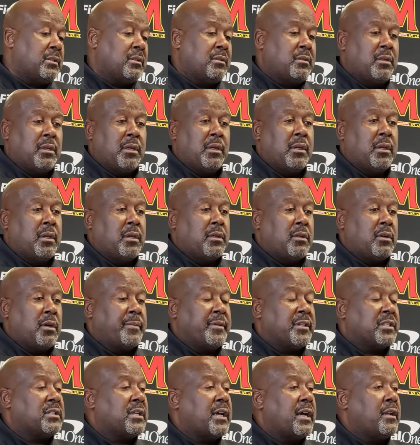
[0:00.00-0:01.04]
And, you know,
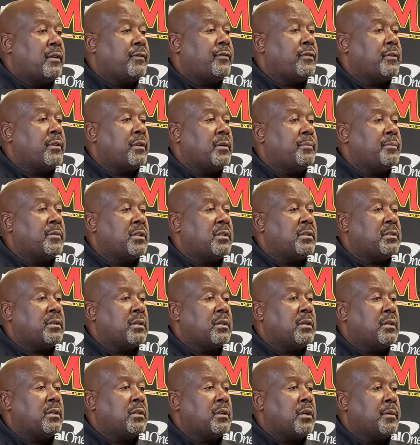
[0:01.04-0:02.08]
I'm excited for him this
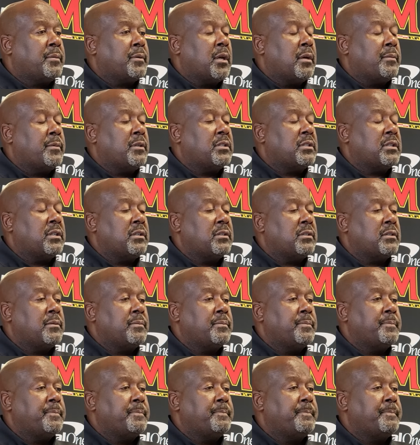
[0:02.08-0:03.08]
upcoming season.